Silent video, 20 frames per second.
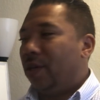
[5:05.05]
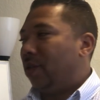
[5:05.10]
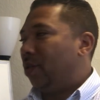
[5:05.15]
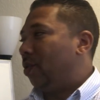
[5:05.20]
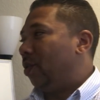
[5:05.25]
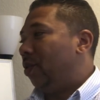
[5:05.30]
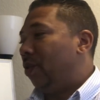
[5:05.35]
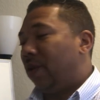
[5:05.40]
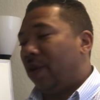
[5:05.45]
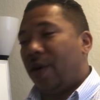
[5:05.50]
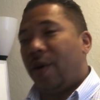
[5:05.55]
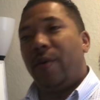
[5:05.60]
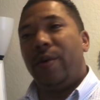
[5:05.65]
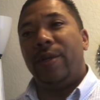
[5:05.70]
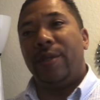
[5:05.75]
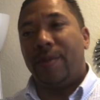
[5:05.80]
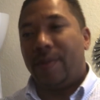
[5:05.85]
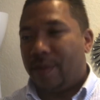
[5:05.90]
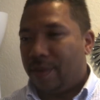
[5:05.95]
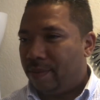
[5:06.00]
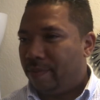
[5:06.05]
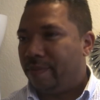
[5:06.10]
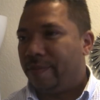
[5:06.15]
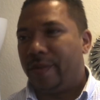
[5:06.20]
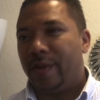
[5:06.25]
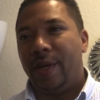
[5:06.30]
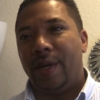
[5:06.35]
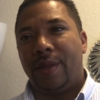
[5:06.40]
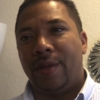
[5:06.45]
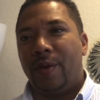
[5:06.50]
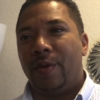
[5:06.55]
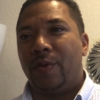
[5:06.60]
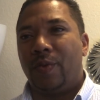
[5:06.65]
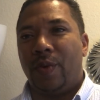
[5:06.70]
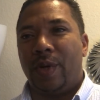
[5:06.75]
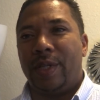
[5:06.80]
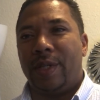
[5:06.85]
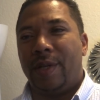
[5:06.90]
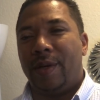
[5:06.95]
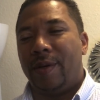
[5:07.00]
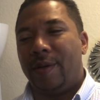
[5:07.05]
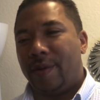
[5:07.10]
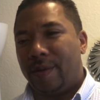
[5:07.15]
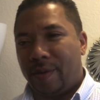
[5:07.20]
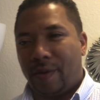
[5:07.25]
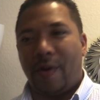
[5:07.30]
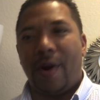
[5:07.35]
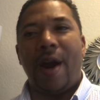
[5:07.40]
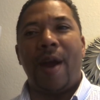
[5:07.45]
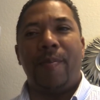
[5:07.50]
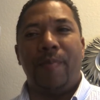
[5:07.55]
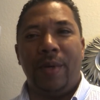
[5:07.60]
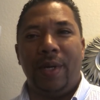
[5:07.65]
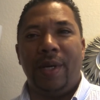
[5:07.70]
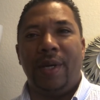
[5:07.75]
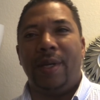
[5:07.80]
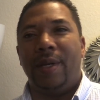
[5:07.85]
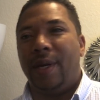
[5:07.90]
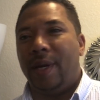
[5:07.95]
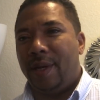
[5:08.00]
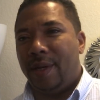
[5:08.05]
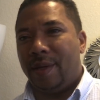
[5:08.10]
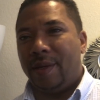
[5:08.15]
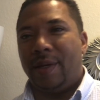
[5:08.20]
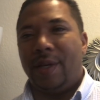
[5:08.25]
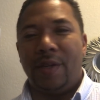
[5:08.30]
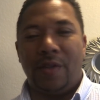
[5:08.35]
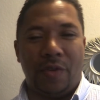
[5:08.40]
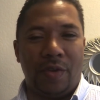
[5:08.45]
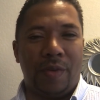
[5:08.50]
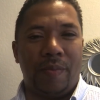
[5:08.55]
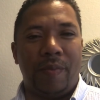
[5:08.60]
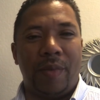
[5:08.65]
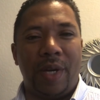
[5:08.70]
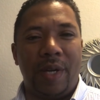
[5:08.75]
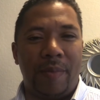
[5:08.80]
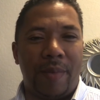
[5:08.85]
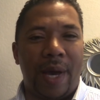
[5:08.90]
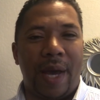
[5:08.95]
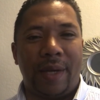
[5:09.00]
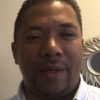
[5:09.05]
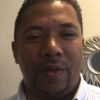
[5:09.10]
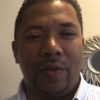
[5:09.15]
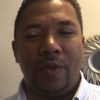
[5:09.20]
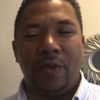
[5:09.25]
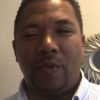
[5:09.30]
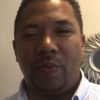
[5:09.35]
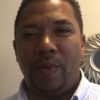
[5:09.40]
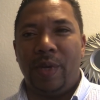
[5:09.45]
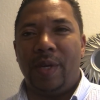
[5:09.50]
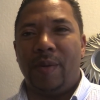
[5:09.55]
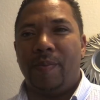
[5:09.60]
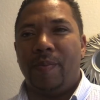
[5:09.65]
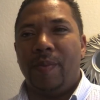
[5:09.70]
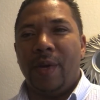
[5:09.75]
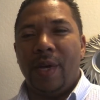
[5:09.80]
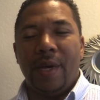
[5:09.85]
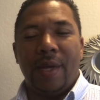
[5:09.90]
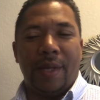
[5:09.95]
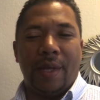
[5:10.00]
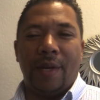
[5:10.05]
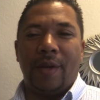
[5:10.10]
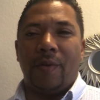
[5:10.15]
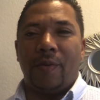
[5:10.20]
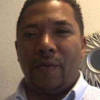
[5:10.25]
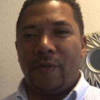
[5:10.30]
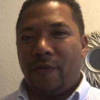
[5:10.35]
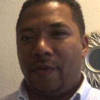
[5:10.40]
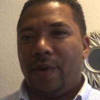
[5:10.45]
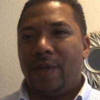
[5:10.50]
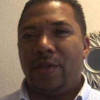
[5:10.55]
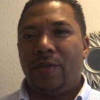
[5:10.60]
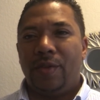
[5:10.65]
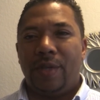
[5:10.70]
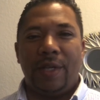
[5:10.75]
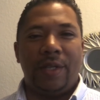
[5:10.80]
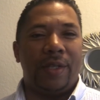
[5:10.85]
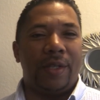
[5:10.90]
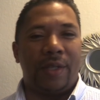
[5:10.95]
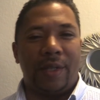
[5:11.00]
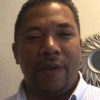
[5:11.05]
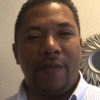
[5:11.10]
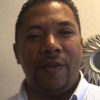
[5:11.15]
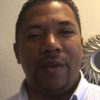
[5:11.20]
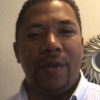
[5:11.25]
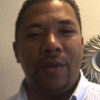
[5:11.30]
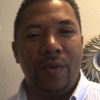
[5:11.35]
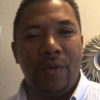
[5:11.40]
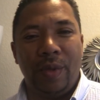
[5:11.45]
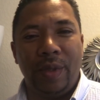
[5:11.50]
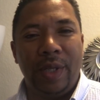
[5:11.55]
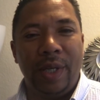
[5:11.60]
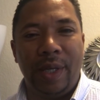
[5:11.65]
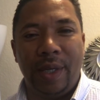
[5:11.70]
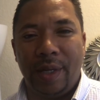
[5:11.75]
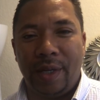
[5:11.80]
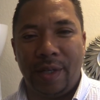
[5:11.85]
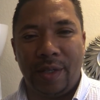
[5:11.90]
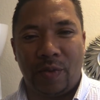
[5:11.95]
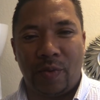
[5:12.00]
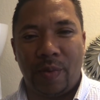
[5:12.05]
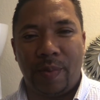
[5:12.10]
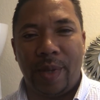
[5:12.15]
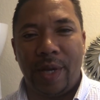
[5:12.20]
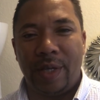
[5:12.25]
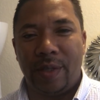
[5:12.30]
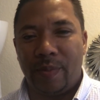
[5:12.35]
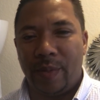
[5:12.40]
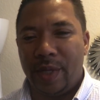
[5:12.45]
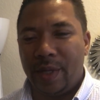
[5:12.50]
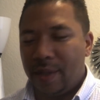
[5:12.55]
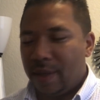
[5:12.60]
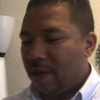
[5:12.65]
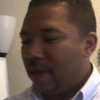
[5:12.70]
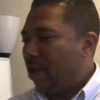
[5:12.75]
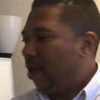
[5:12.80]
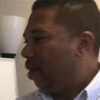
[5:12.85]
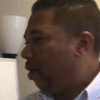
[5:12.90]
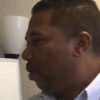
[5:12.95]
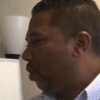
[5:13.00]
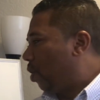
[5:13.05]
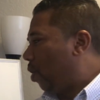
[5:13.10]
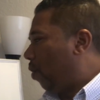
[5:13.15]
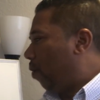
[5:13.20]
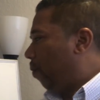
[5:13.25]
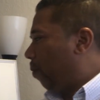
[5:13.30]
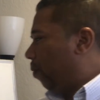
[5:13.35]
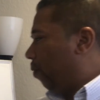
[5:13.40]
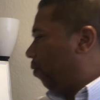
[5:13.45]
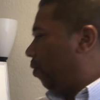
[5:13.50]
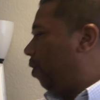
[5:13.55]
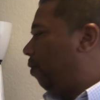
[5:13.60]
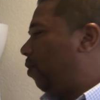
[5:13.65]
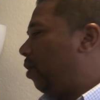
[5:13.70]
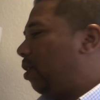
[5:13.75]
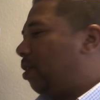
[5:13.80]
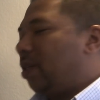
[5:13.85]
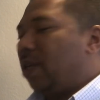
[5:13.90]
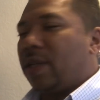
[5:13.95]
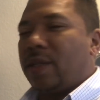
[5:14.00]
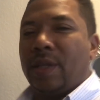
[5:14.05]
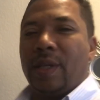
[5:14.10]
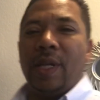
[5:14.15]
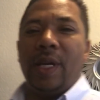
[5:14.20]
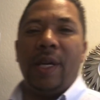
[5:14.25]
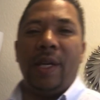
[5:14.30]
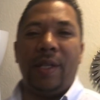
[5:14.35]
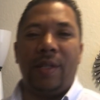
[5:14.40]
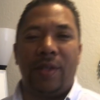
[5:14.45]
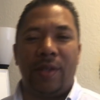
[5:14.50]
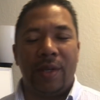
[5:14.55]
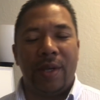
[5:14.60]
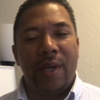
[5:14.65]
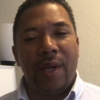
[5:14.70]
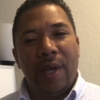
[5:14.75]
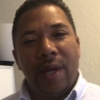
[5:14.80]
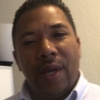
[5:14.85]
So you can always get those ones that are crappy and get your money back, so to speak. They don't refund you, they just give you a new lead and its replacement. So 56 leads.